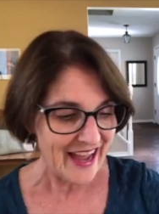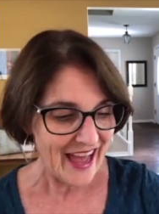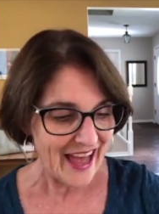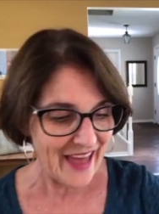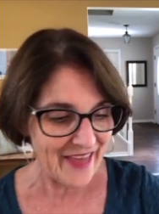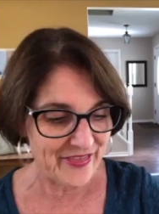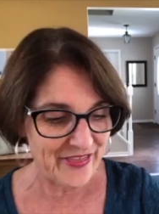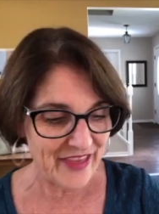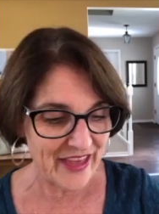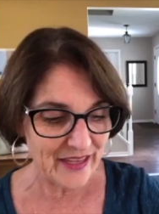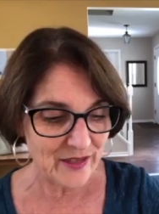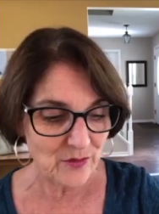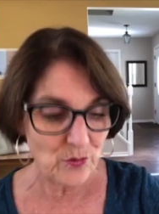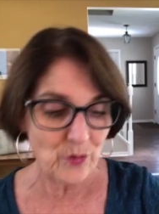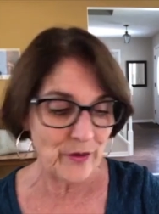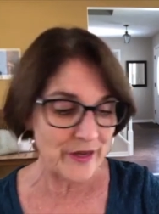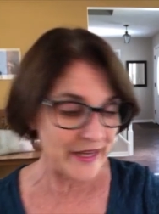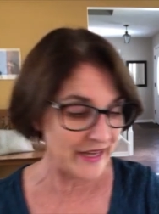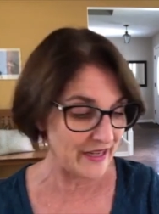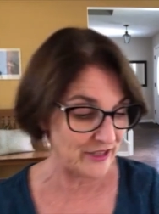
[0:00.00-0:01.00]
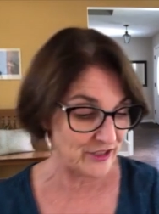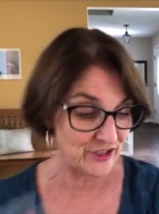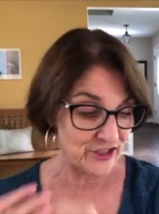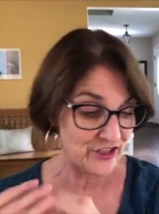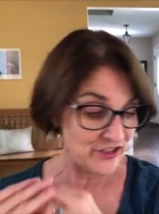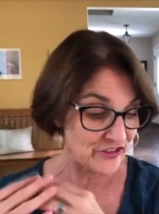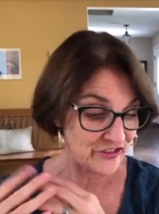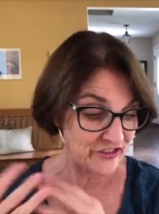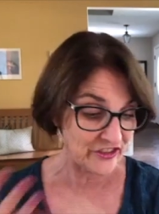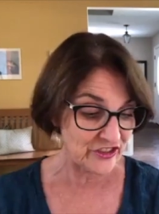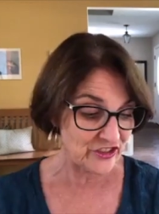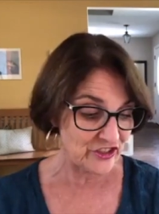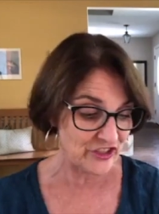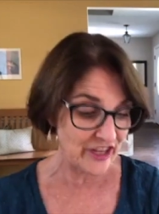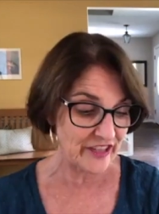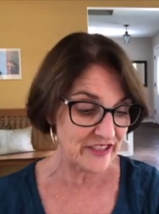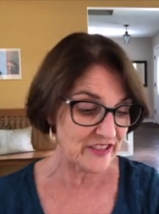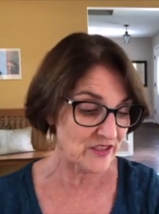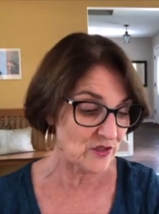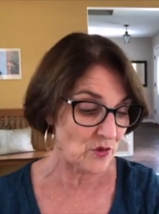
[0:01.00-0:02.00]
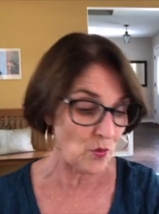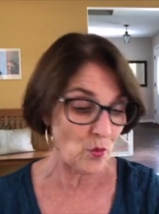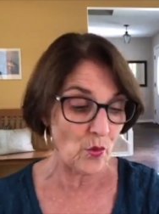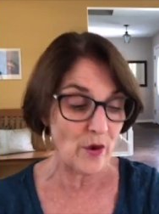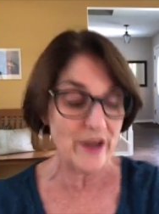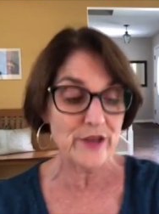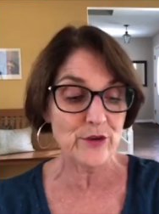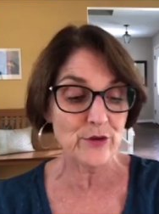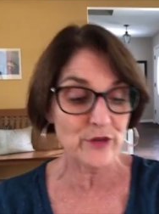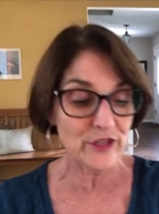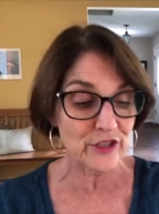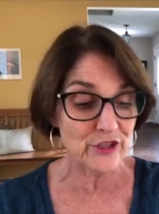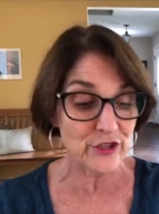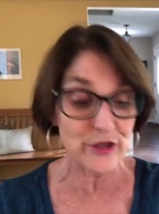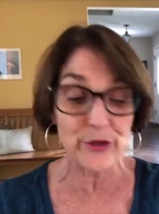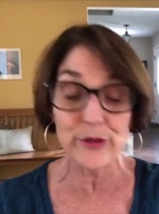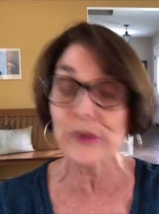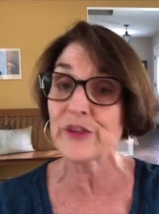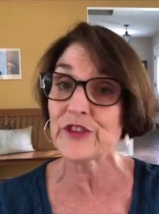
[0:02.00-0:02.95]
And then we suggest what you can do,